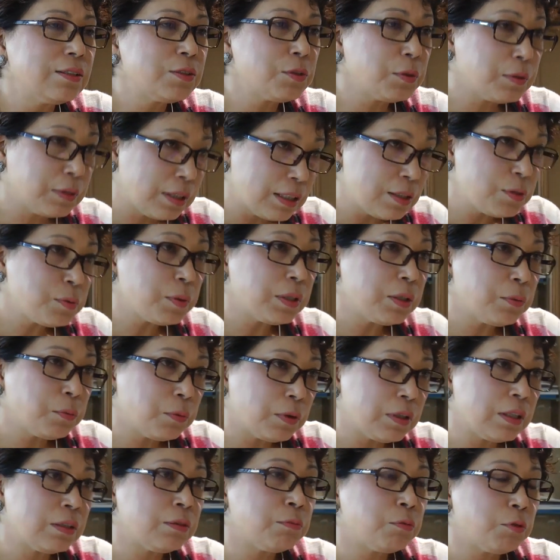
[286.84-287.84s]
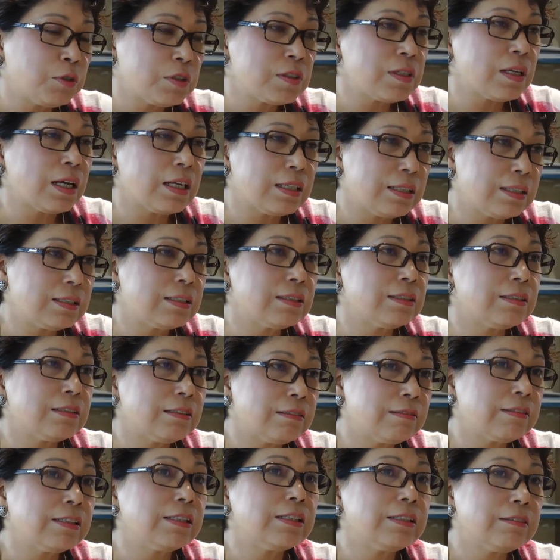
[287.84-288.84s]
so that's why it was I
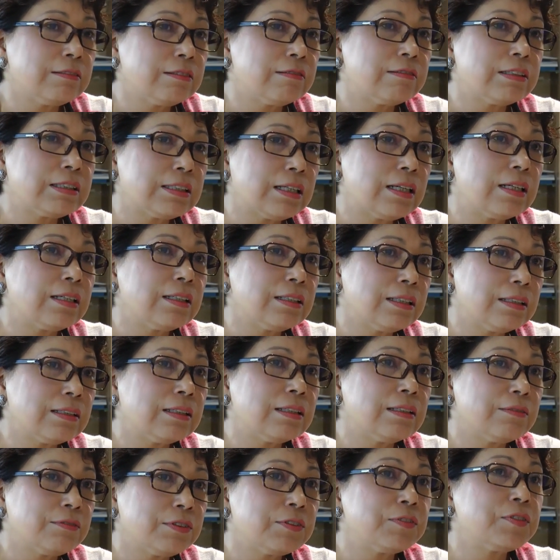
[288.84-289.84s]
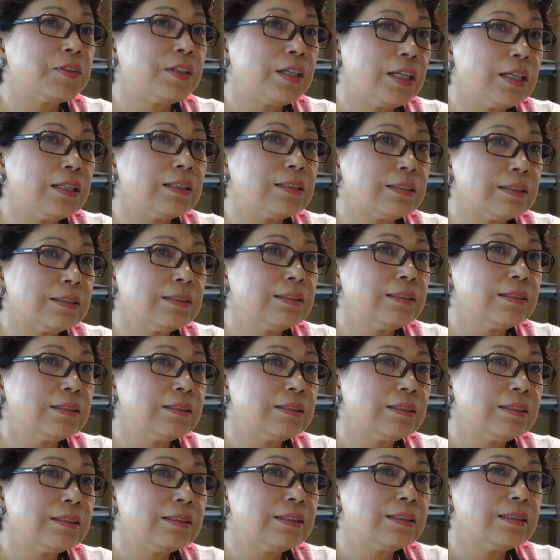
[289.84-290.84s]
didn't really retire at 58. Huh?
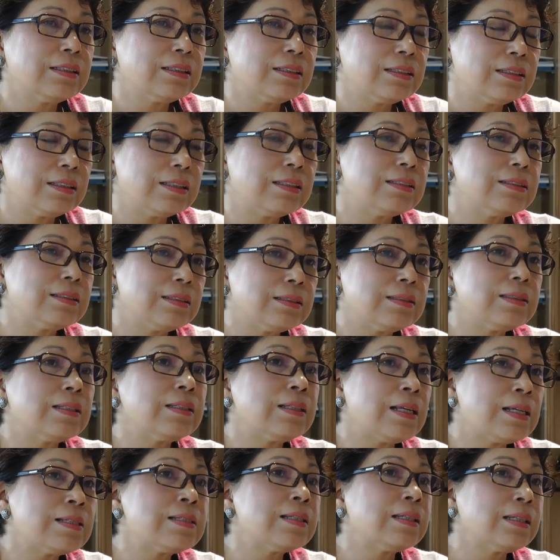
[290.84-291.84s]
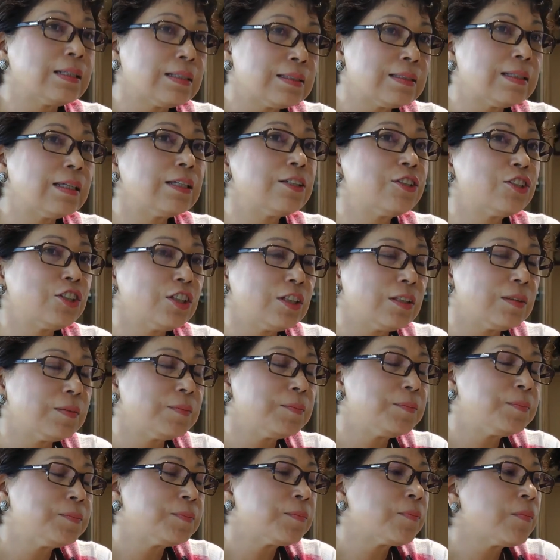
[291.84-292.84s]
That's, there's an extension,
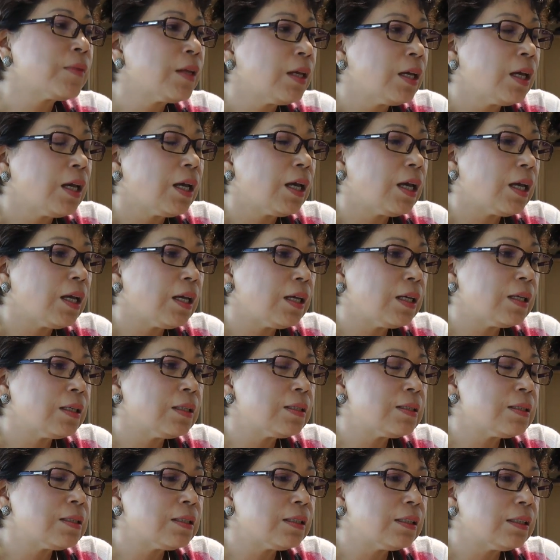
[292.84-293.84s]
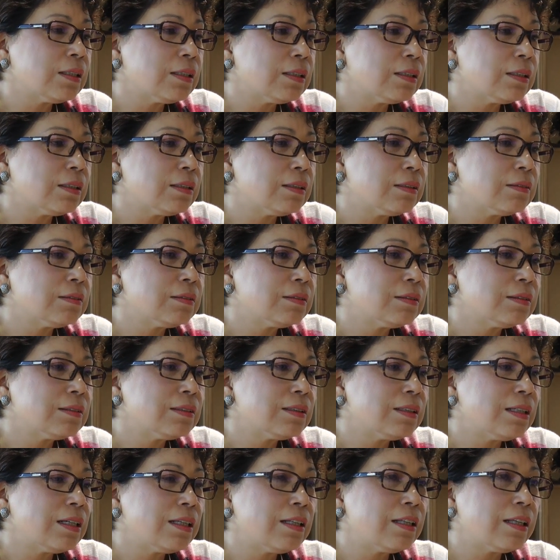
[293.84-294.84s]
mm. and uh,
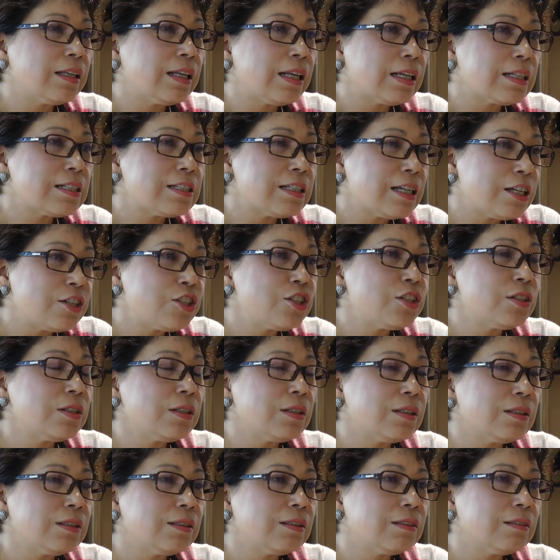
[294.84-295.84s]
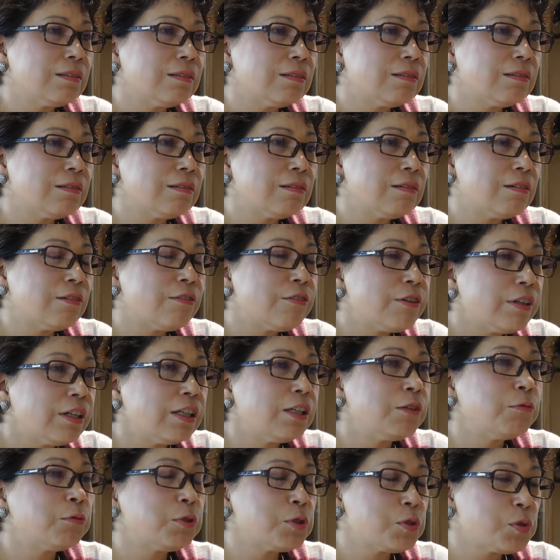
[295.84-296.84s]
and that extension
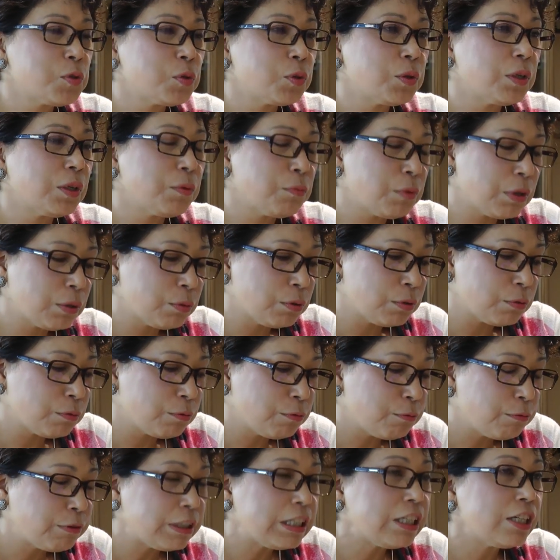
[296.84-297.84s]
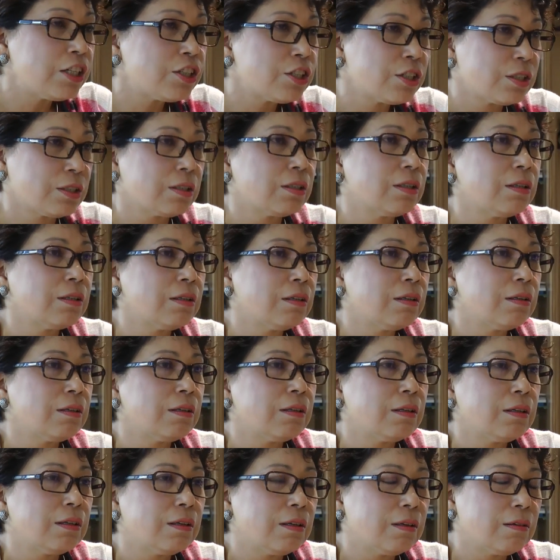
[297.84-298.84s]
really was so that we could finish
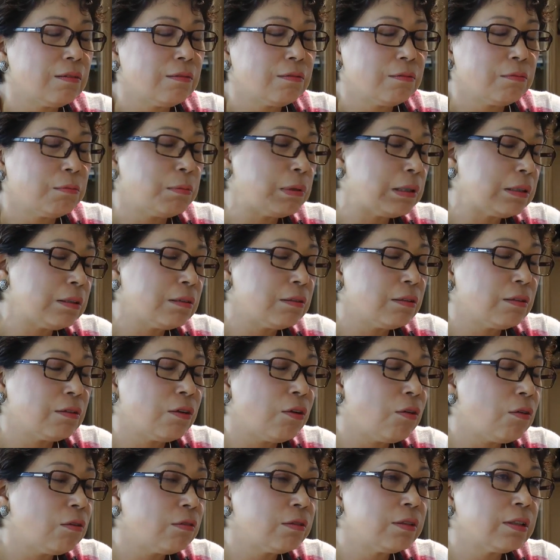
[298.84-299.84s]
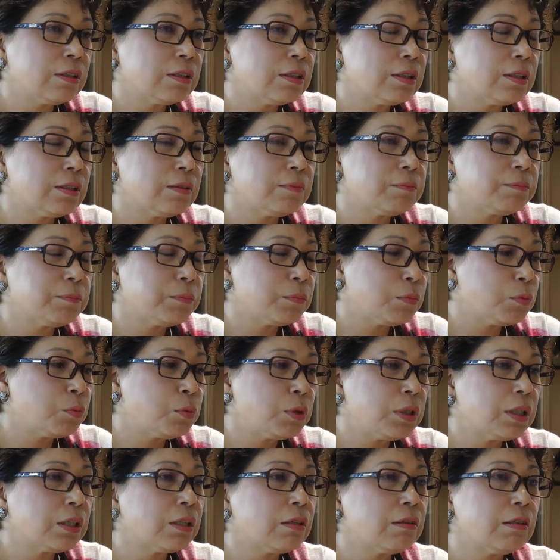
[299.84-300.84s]
one all the
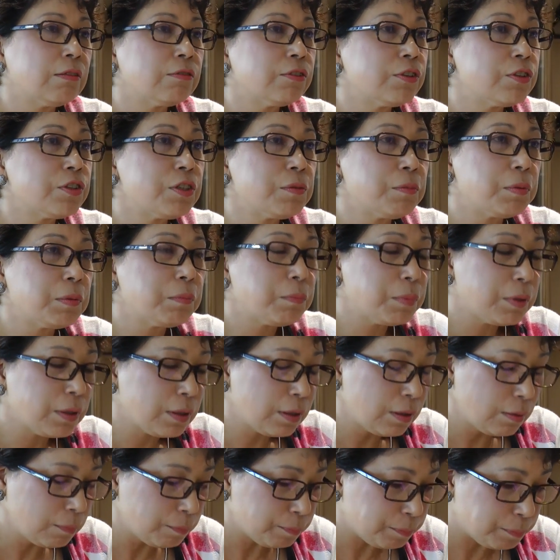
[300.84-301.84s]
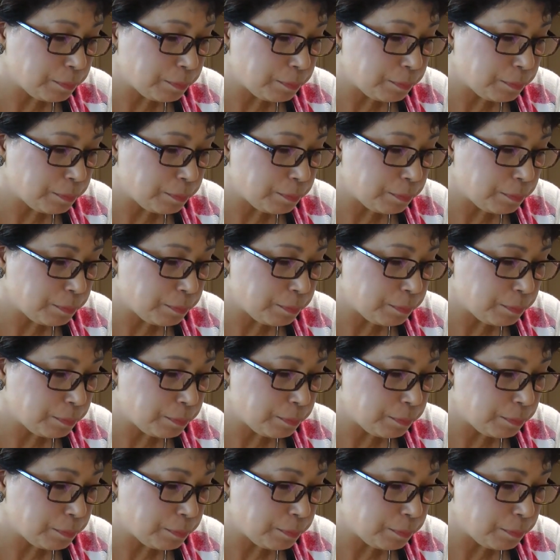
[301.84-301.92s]
work around the TPP